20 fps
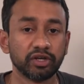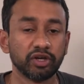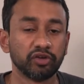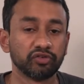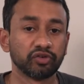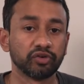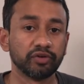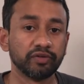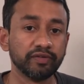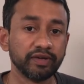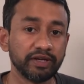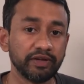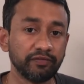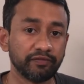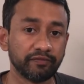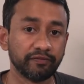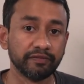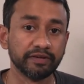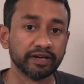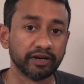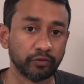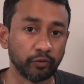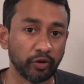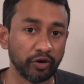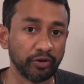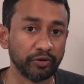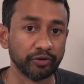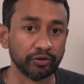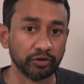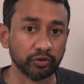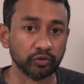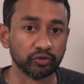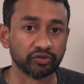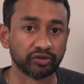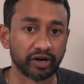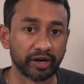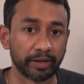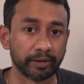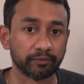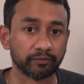So if we are going to use
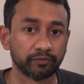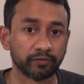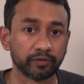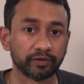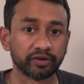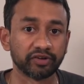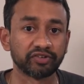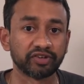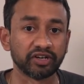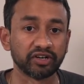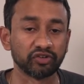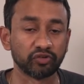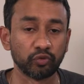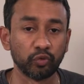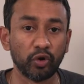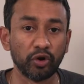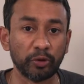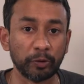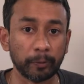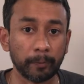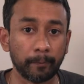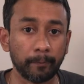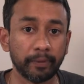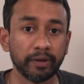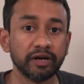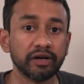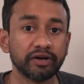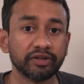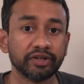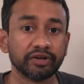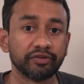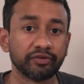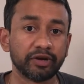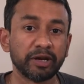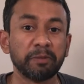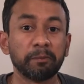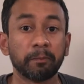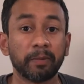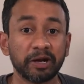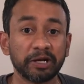random forest, it is going to build the tree
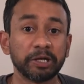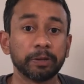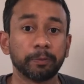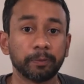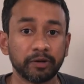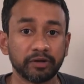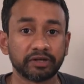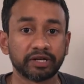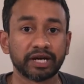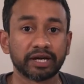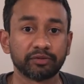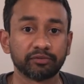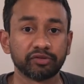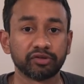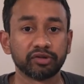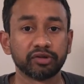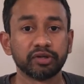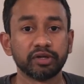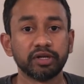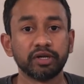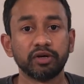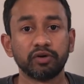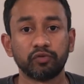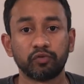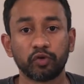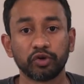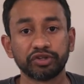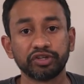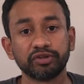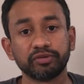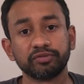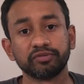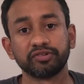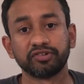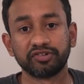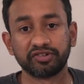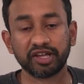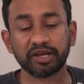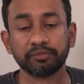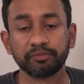multiple times for the
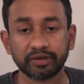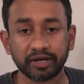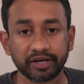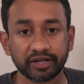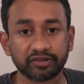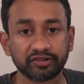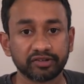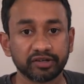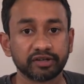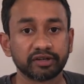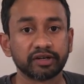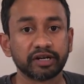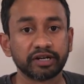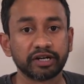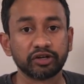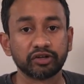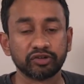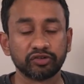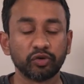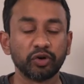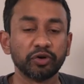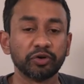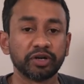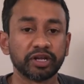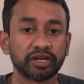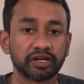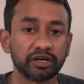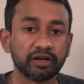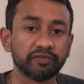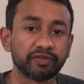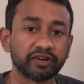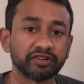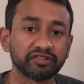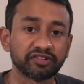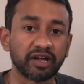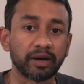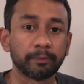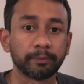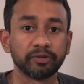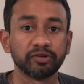same data set. Like it is going to take different
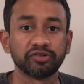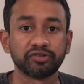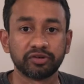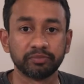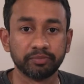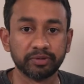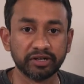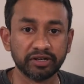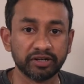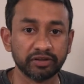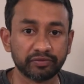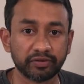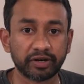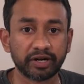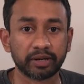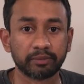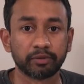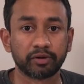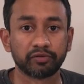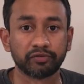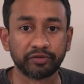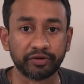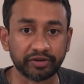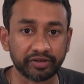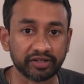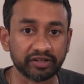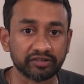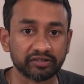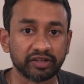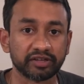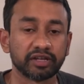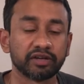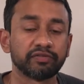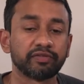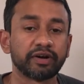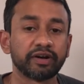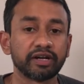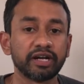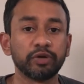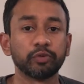samples, build different number of trees, and then
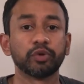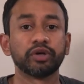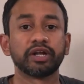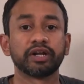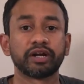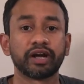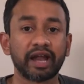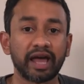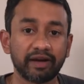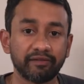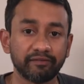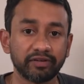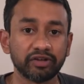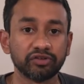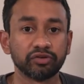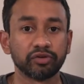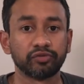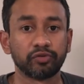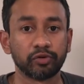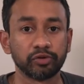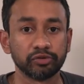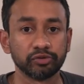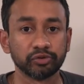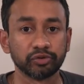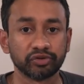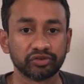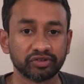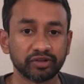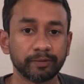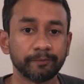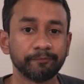finally it would take an average of all those.